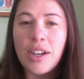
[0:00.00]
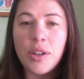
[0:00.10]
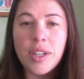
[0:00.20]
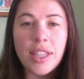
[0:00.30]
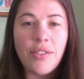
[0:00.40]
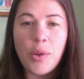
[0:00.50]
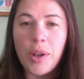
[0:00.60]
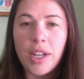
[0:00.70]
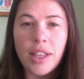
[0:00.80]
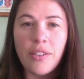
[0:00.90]
couldn't leave you
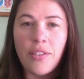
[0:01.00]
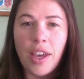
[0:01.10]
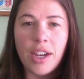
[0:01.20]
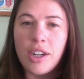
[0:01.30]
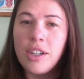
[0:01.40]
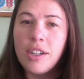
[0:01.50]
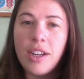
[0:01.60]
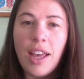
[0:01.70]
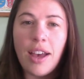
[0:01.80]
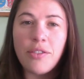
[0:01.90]
on a cliffhanger
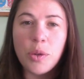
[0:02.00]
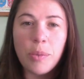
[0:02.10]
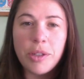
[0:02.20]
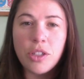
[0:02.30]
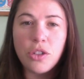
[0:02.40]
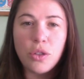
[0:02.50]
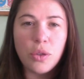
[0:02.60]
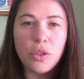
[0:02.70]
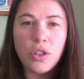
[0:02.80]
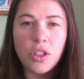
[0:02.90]
after what Mrs.
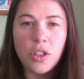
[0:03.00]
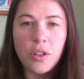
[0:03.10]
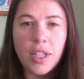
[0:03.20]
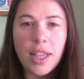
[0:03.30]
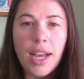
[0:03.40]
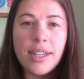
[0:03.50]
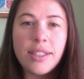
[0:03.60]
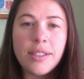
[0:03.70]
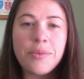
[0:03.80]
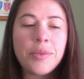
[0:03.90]
Jewls just told the
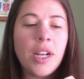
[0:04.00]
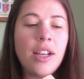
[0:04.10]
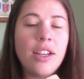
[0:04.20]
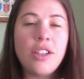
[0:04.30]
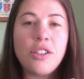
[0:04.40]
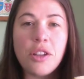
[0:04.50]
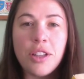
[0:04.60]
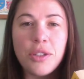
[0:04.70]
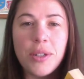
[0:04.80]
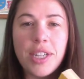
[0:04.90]
class. So
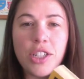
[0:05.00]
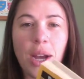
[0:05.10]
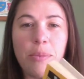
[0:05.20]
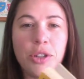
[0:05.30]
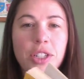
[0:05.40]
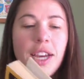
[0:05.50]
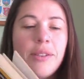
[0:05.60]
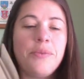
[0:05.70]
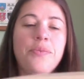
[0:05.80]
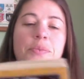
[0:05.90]
let's read chapter 10.